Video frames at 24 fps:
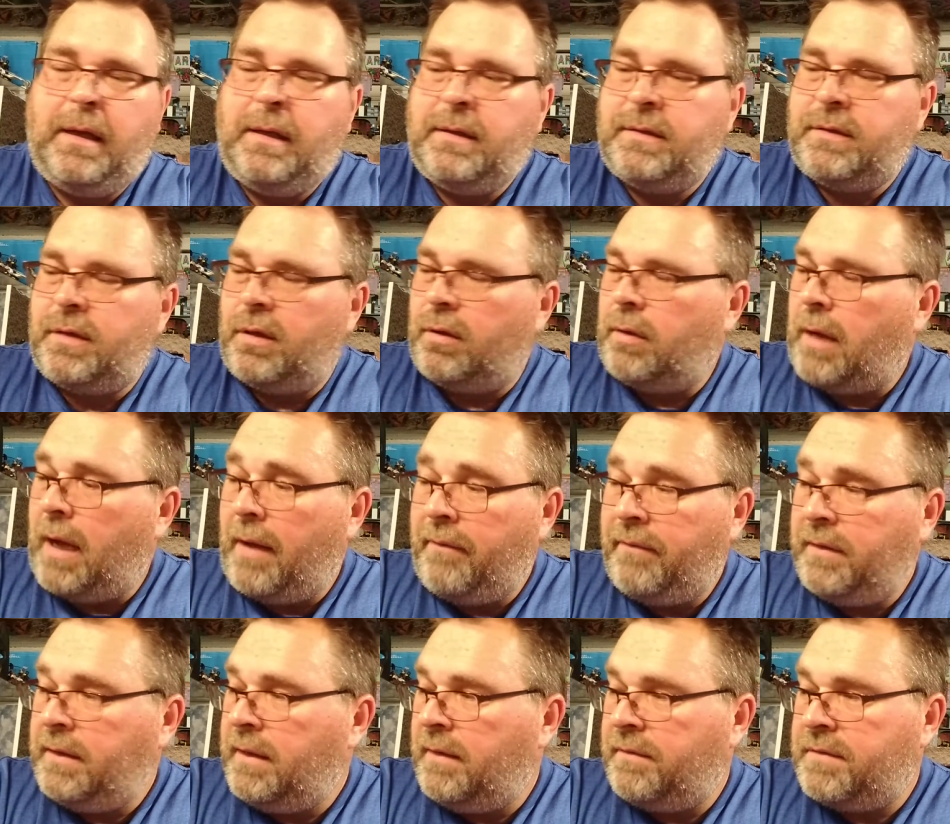So I
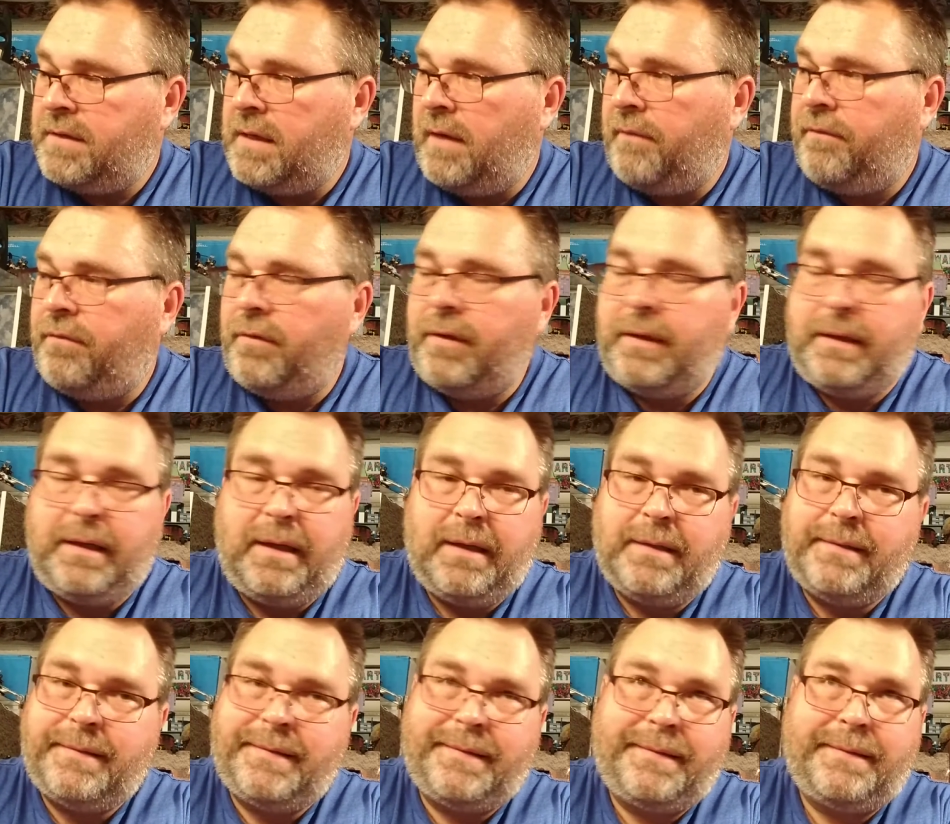have enough stuff for the
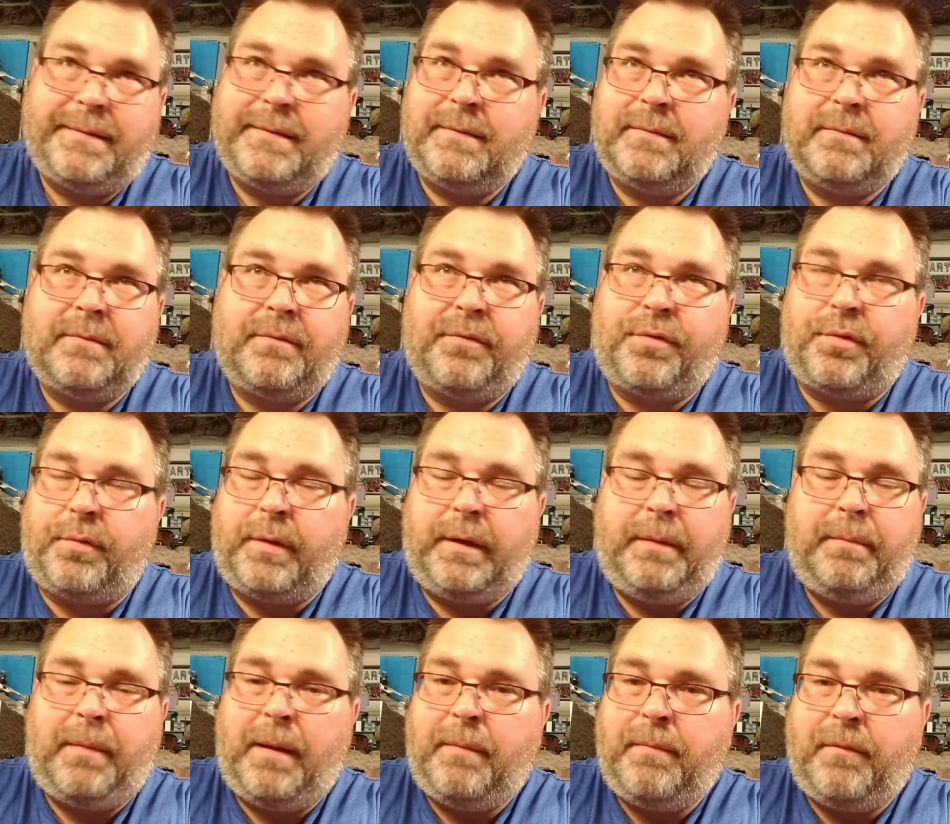next
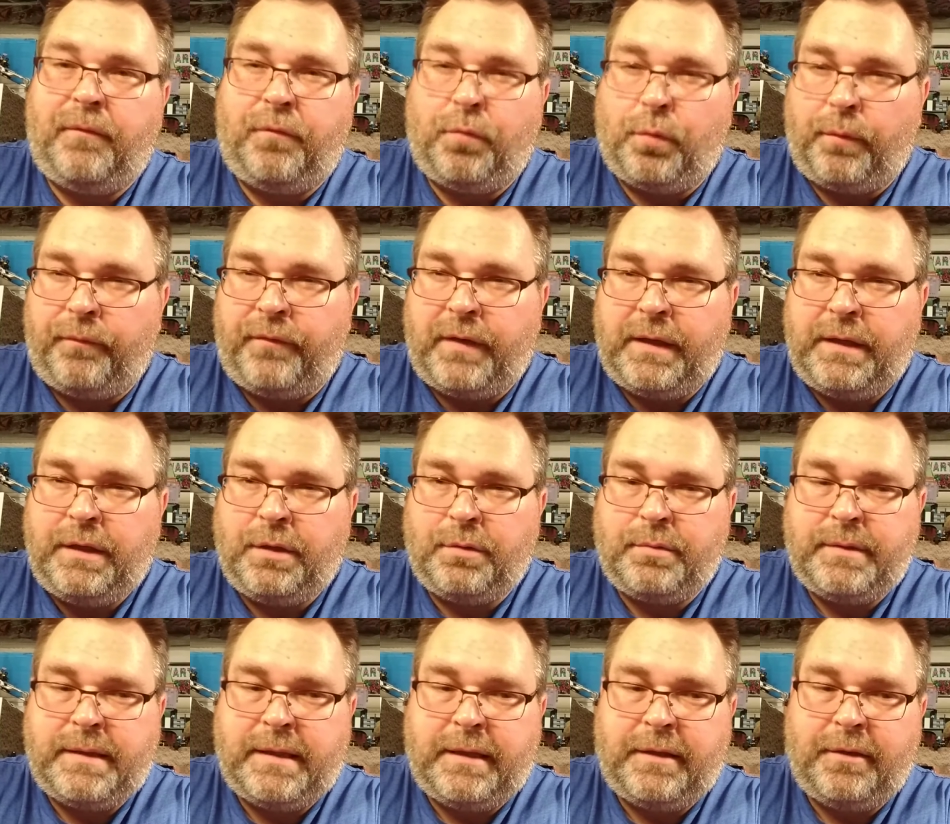3, maybe 4
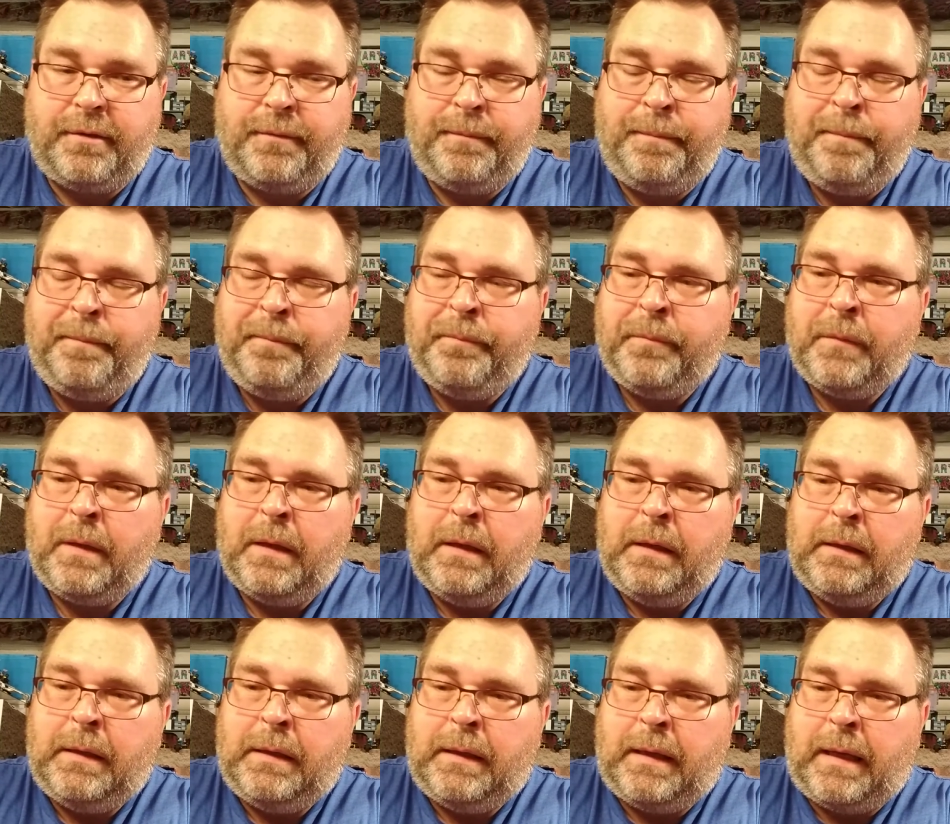videos here,
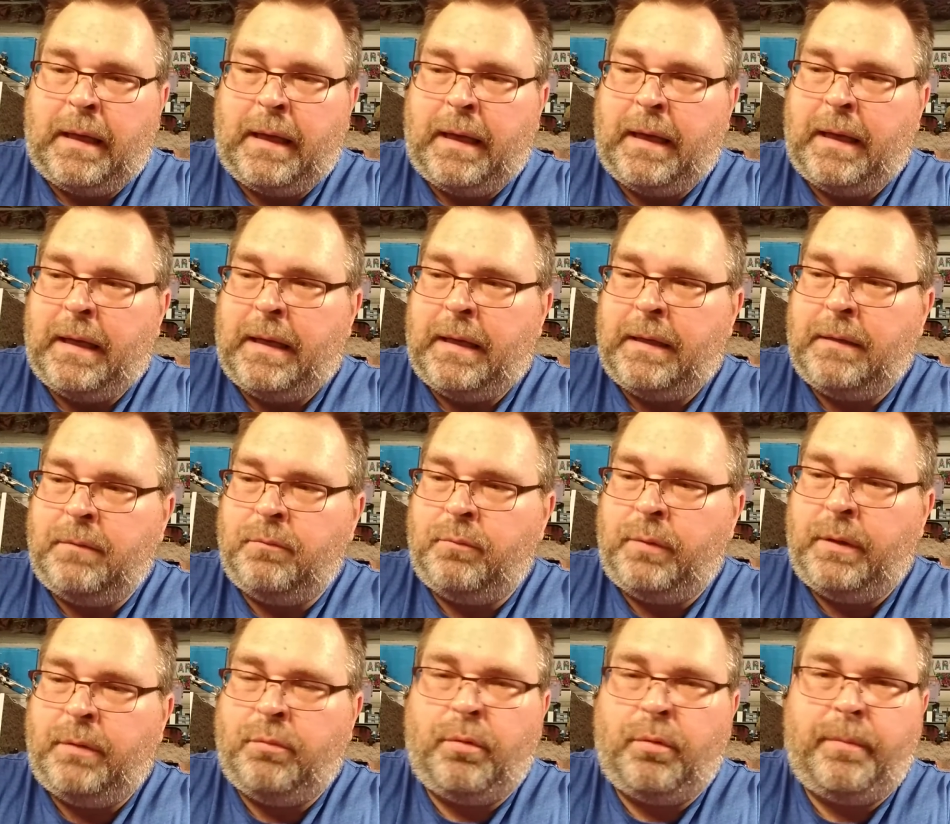and
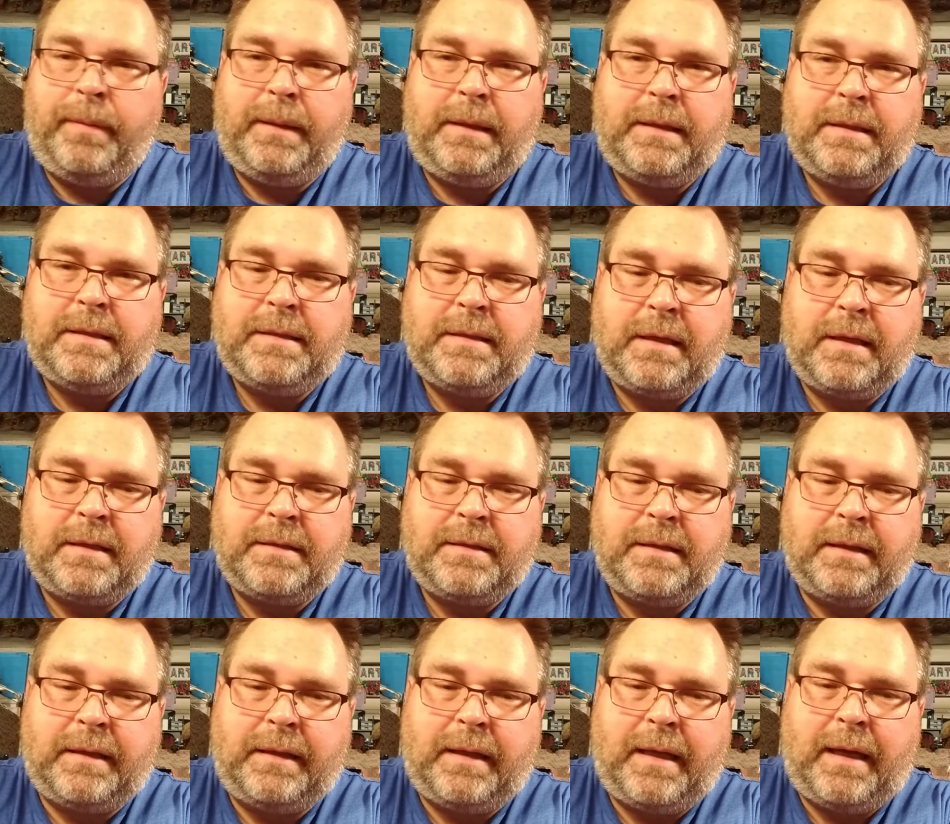we will be
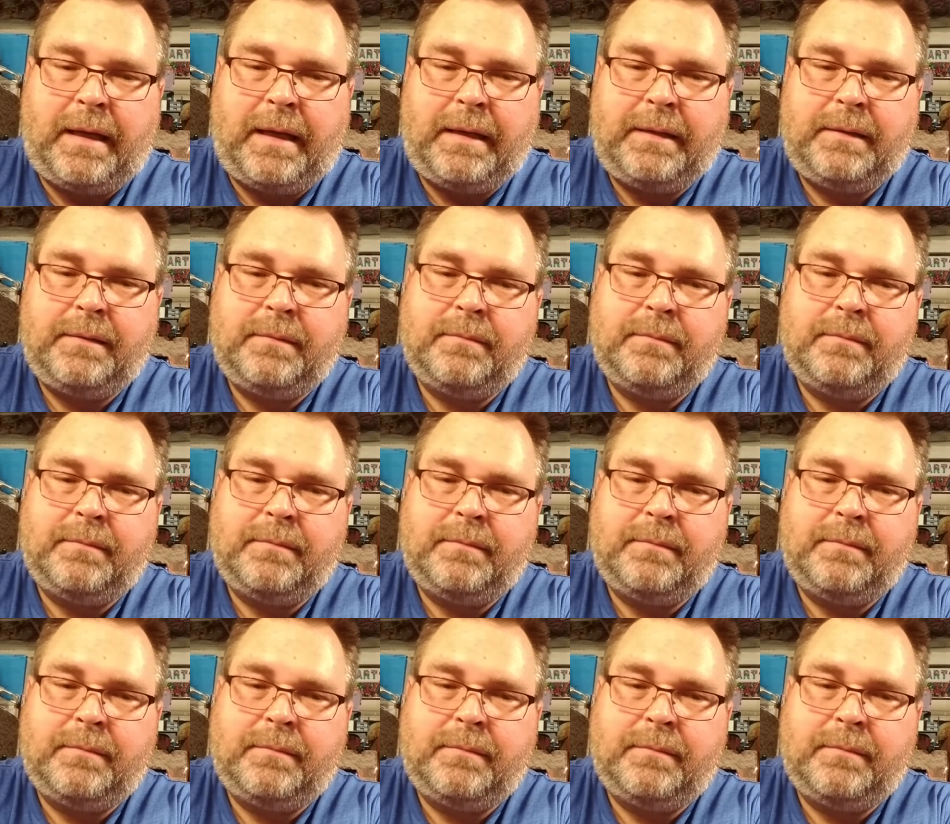discussing that